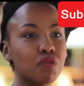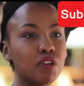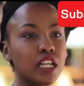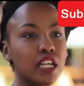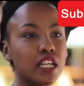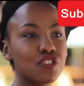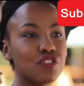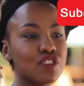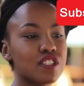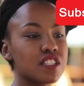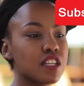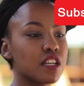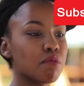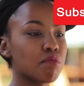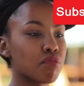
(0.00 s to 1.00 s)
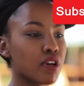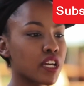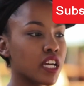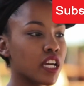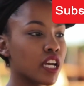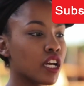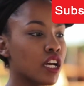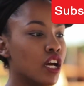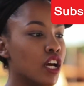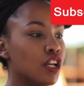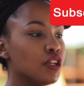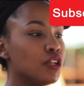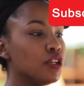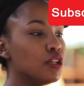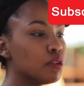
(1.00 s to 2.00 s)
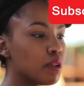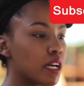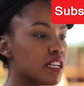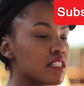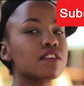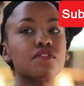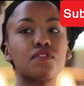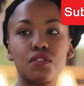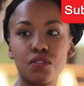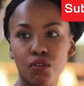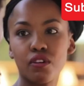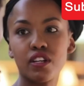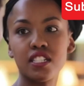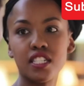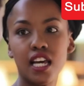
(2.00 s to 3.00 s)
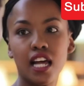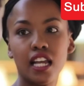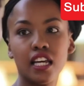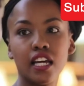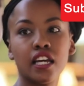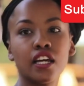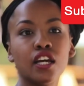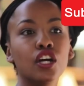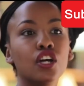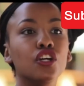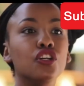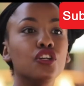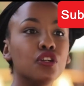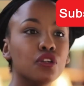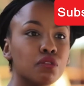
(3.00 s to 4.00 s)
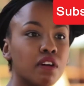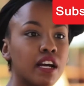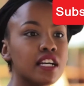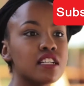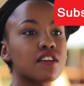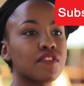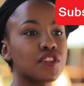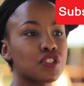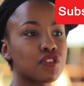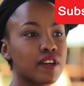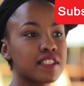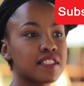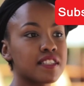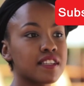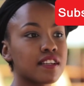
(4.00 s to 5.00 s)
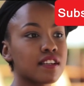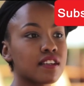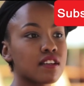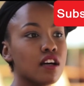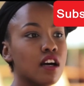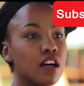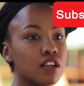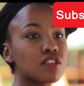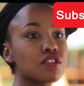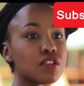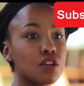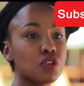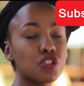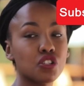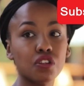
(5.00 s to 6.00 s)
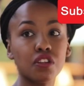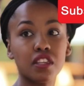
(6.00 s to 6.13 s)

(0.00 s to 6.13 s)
really interested in bringing new ways of storytelling, new ways of addressing social